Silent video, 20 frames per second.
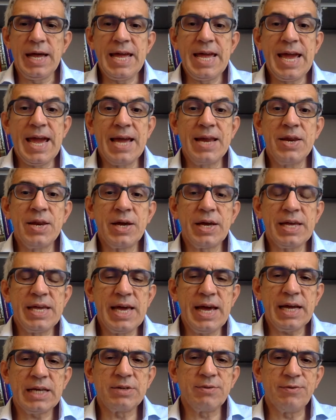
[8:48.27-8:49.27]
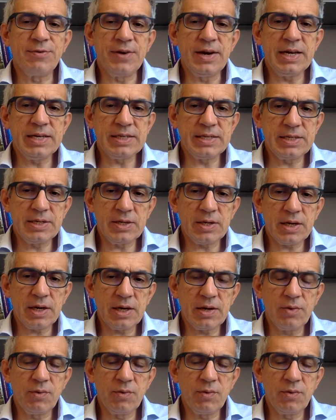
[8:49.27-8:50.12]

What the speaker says: can react faster